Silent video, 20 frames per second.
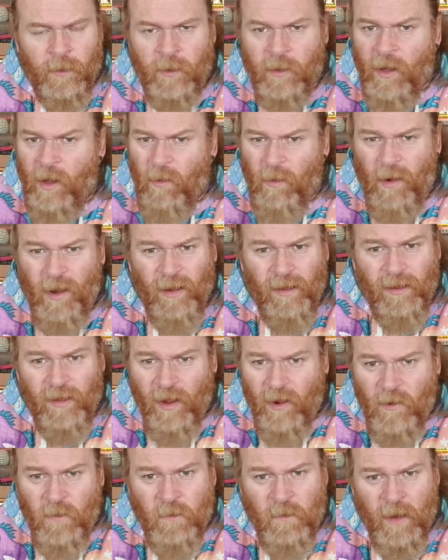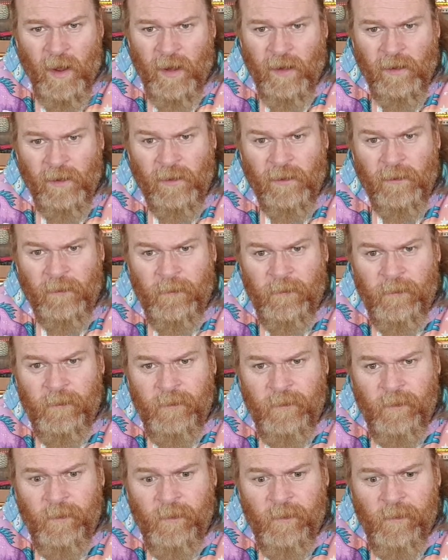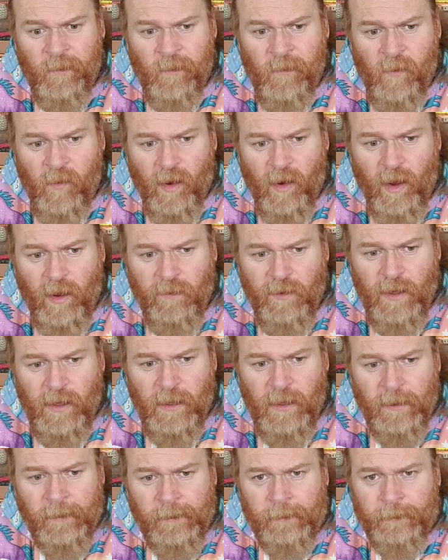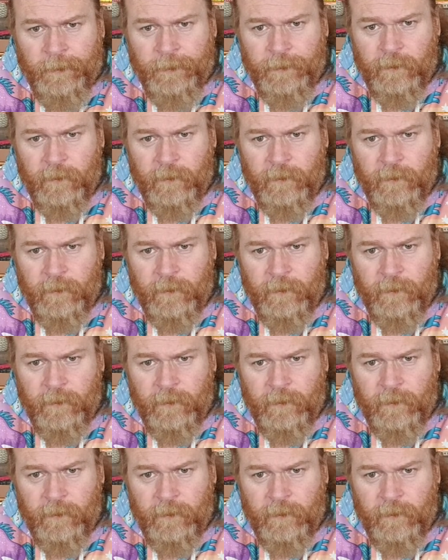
No, I don't, man. I've eaten...